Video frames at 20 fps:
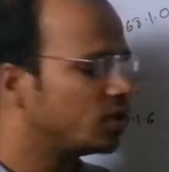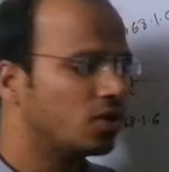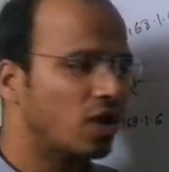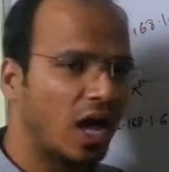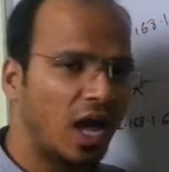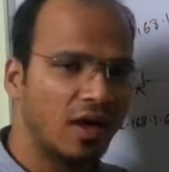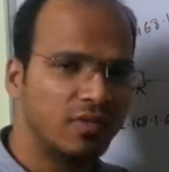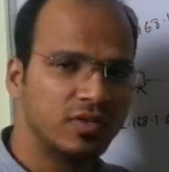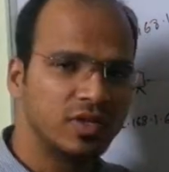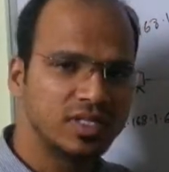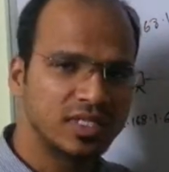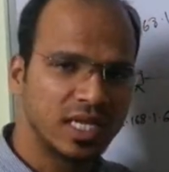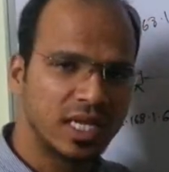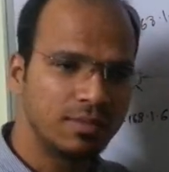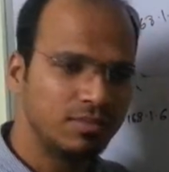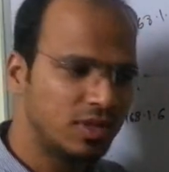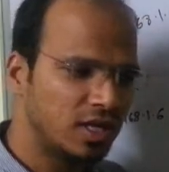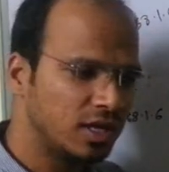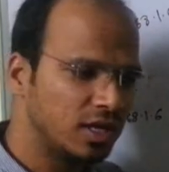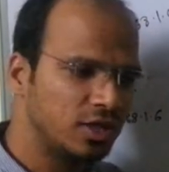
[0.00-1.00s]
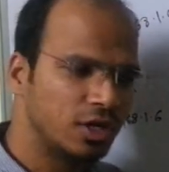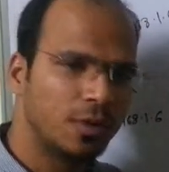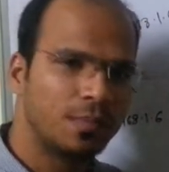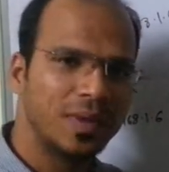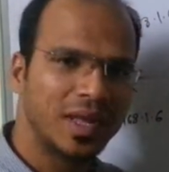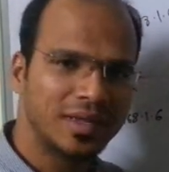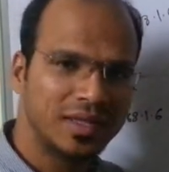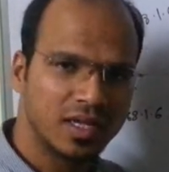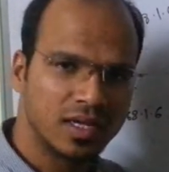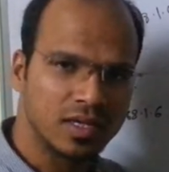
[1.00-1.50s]
you have the same thing in your
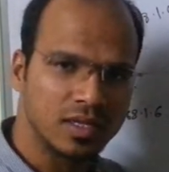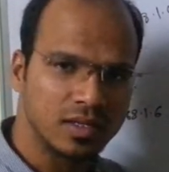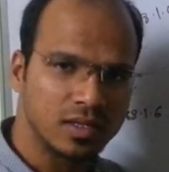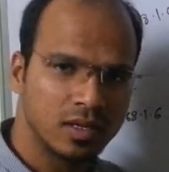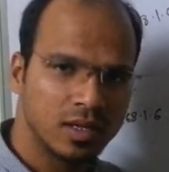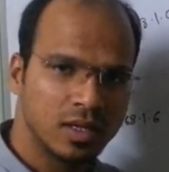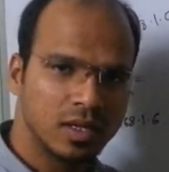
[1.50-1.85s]
practical.